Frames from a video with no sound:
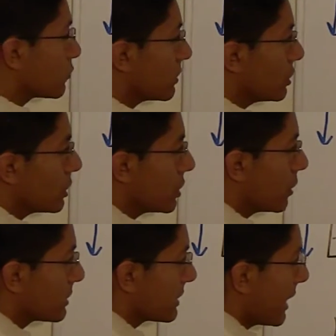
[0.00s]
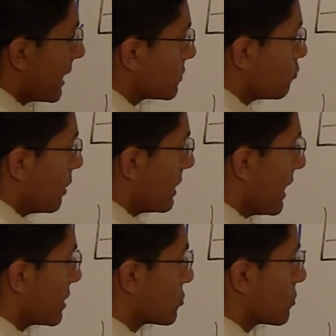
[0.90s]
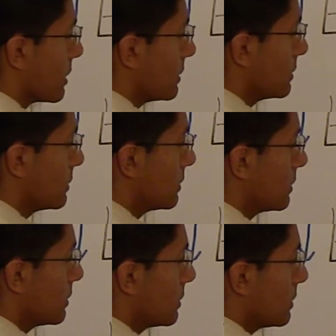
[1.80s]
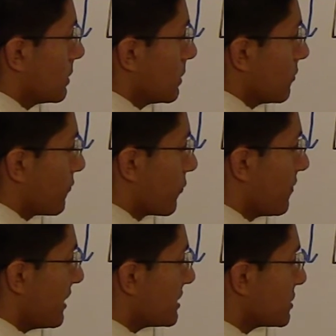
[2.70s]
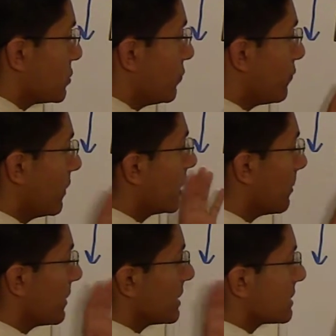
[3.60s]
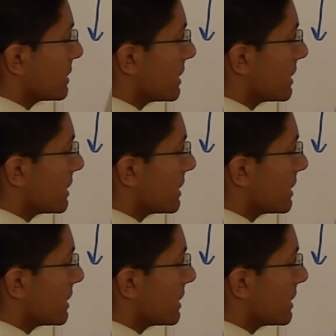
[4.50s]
one you can notice it has 1 extra. For this to fill up its